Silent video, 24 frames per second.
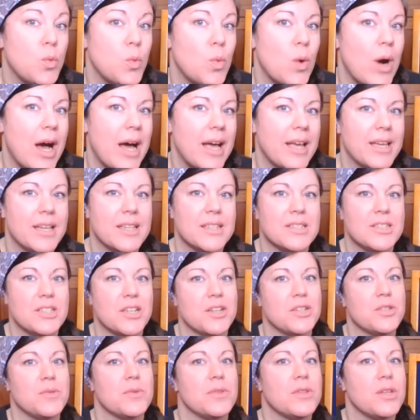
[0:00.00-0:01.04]
Quiet
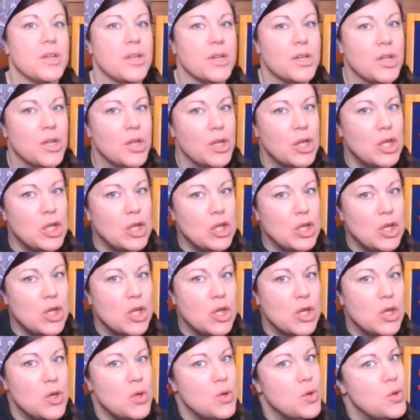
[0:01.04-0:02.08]
starts with a
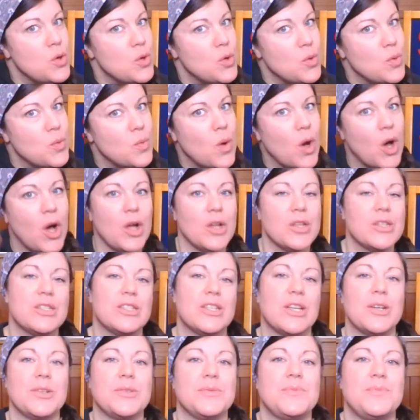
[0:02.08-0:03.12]
Q
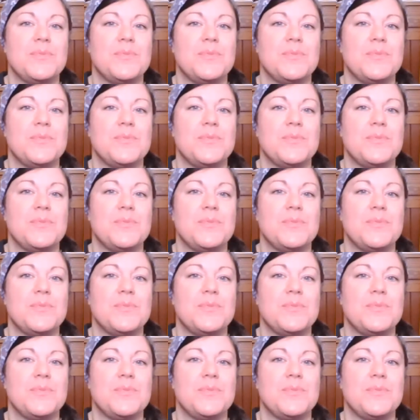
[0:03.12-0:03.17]
also.